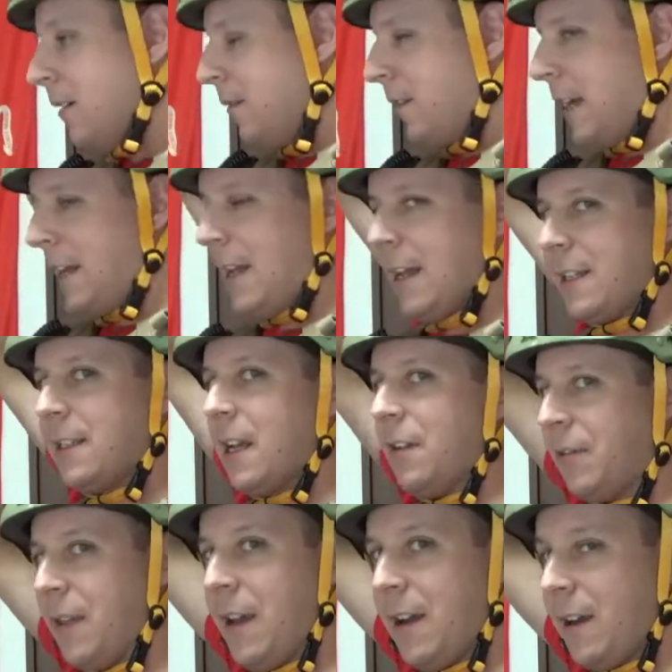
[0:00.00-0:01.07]
That hangs
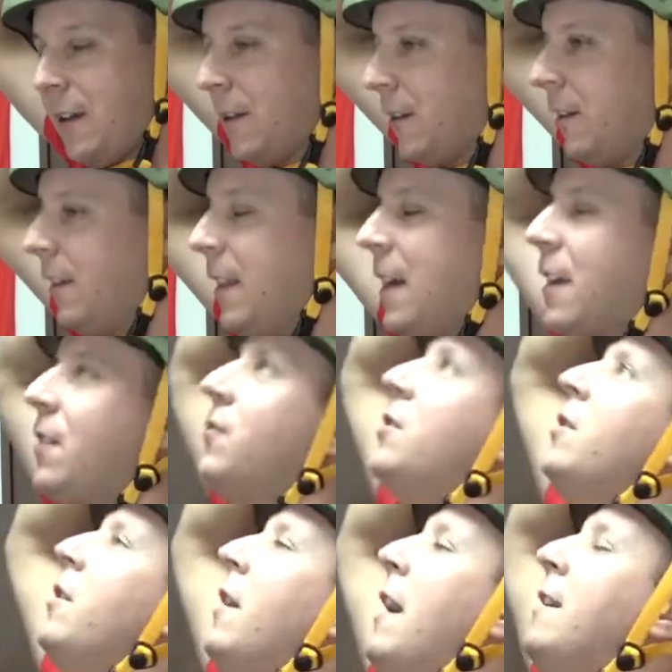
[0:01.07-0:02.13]
out there, and that
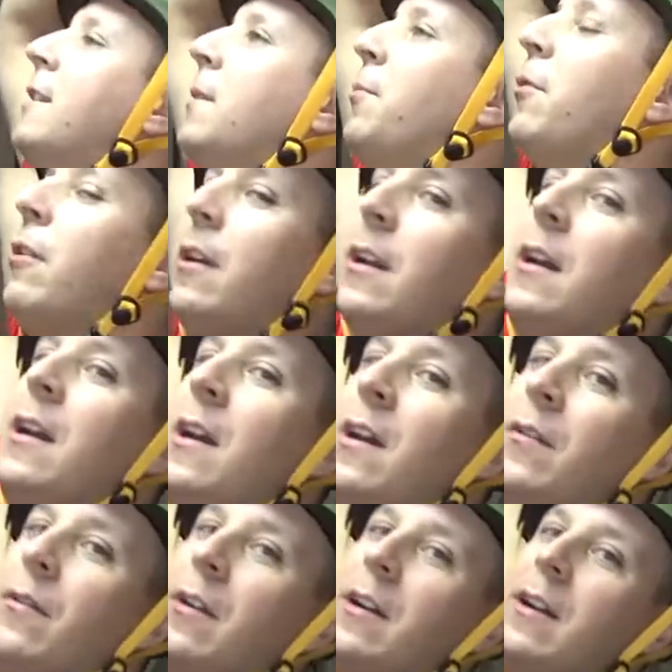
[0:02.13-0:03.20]
gives you your head support
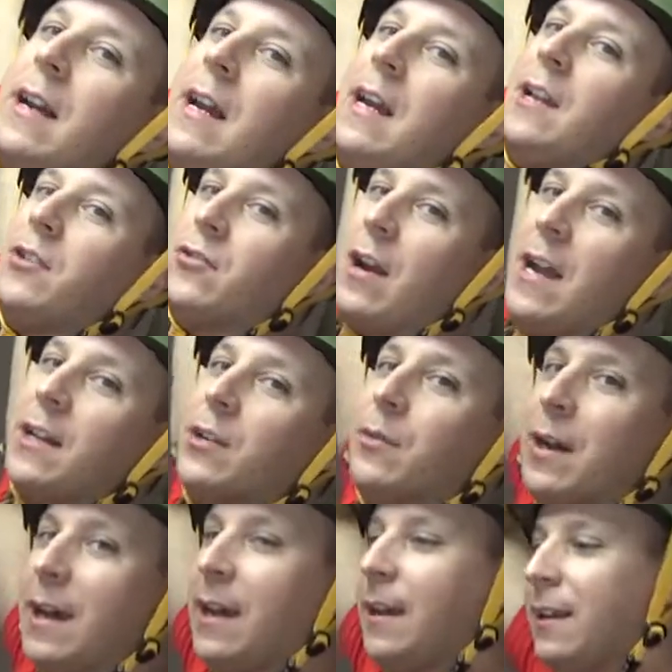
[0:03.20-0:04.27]
while you're getting dragged
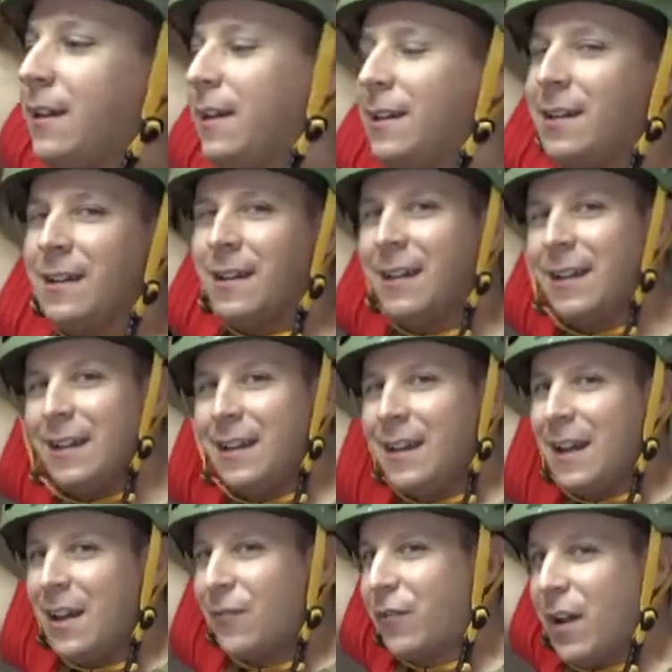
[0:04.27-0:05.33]
away
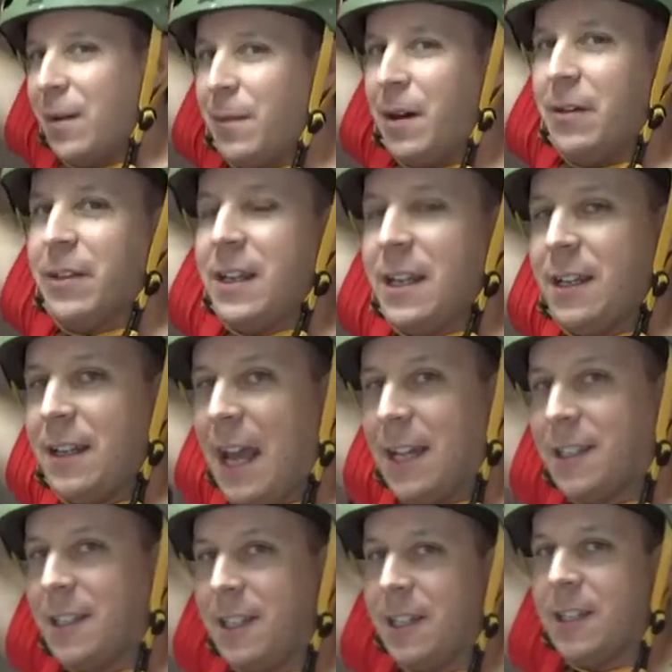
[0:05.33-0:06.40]
from all the
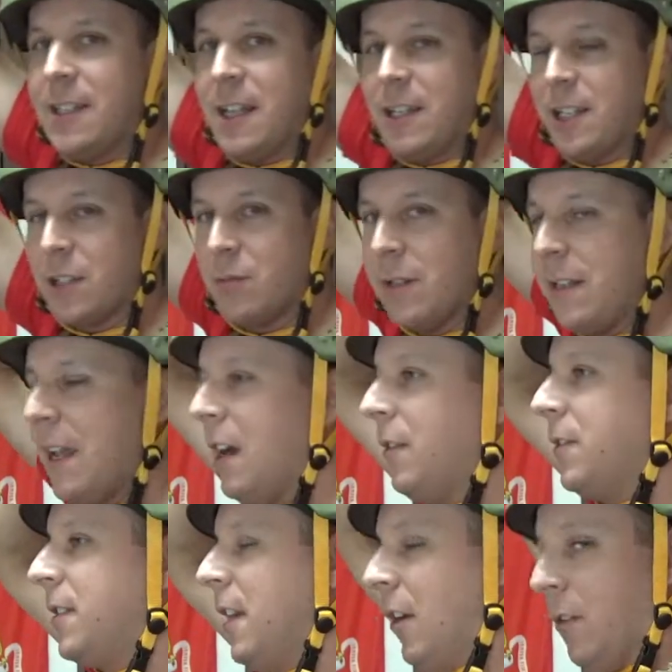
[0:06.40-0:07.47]
nastiness that just went
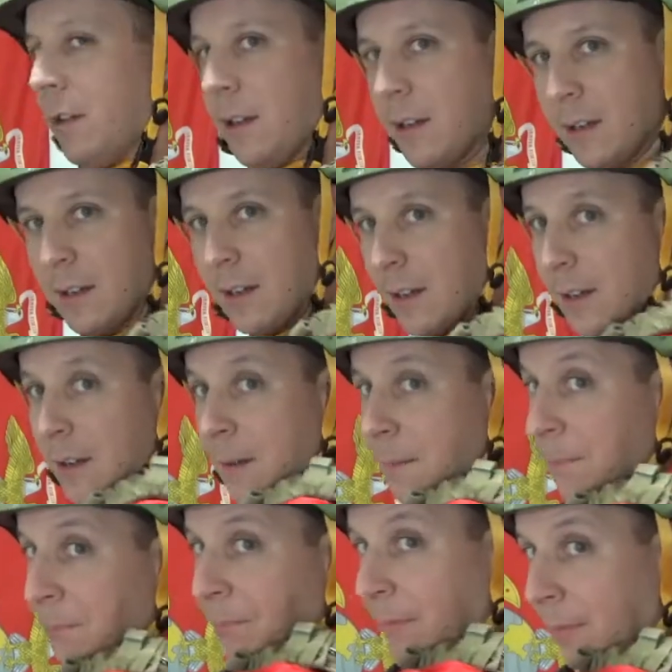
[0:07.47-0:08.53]
down. So
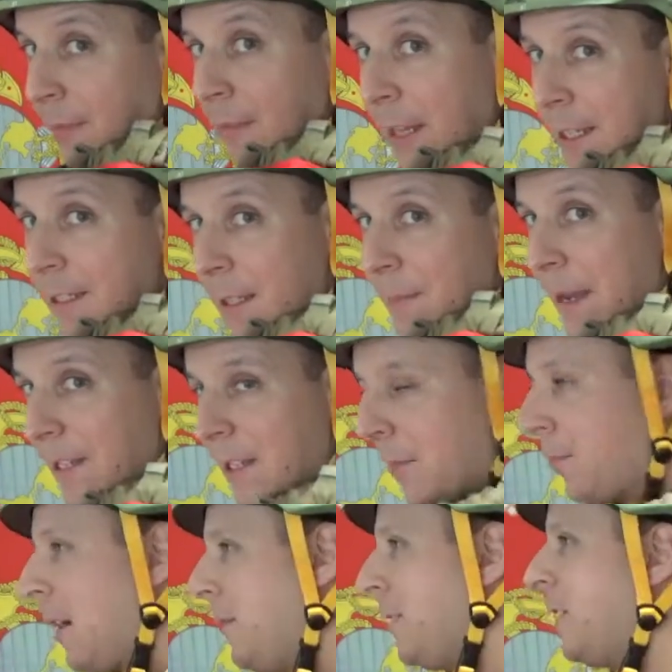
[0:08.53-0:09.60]
that's the basic
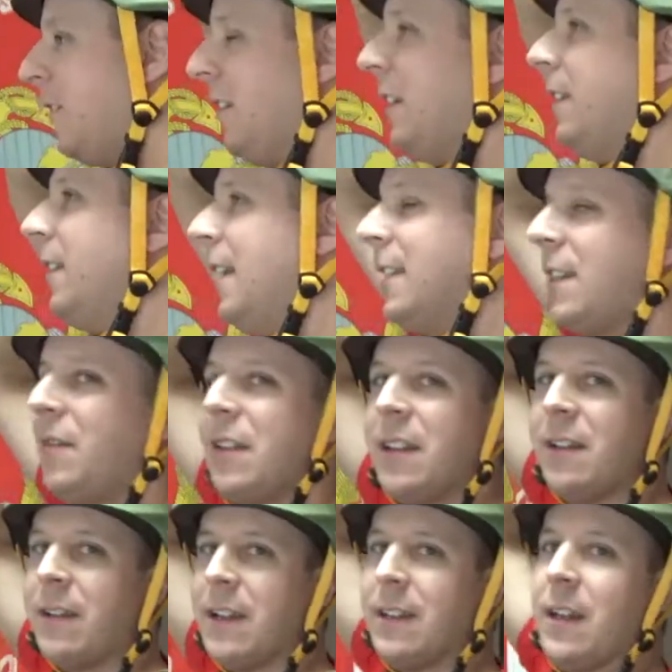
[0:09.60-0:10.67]
premise of it. That's
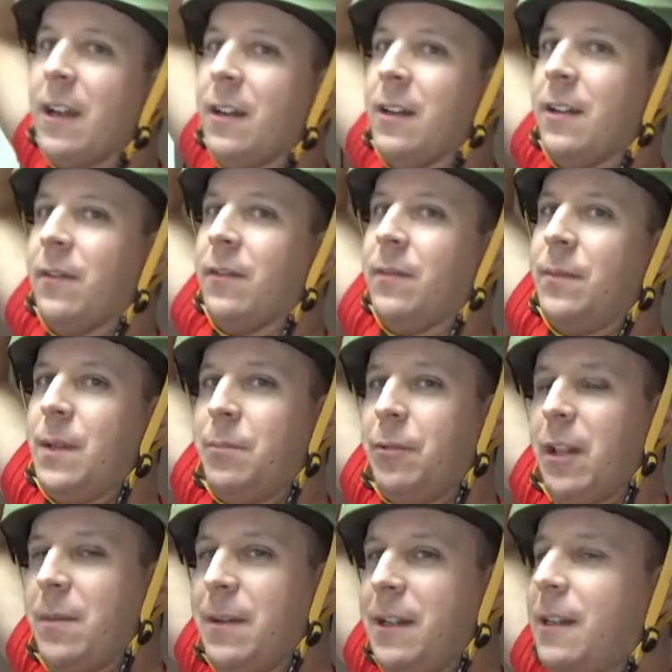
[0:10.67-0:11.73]
everything right there.
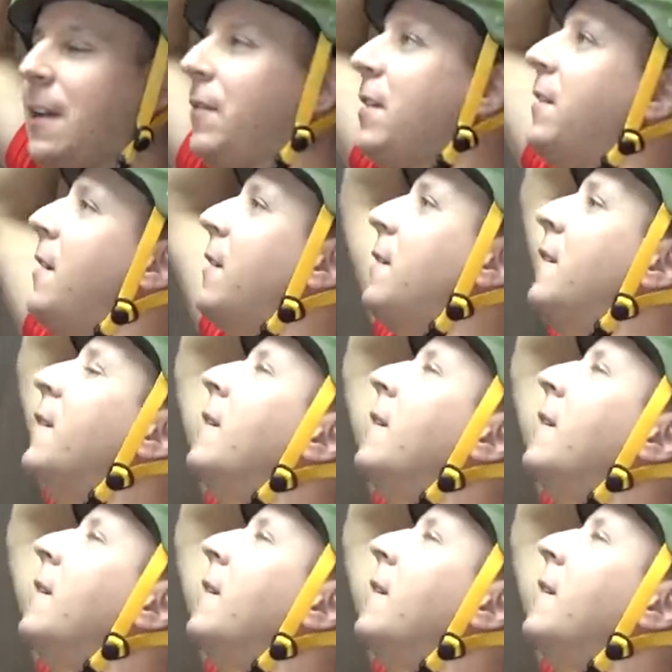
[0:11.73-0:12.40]
Deployment and everything.